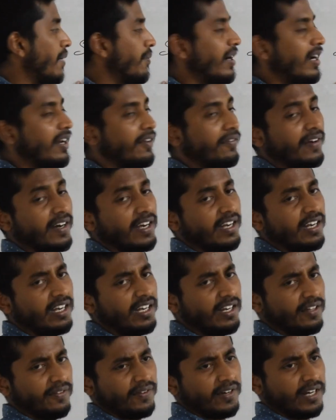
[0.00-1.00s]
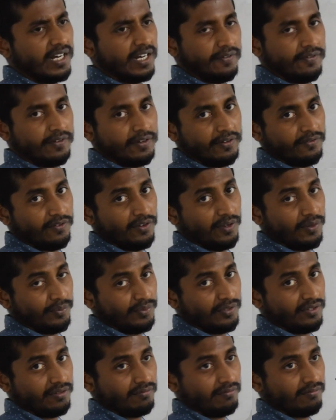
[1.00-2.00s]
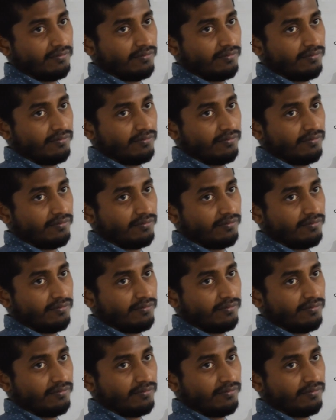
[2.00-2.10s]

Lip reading: be defined in different forms.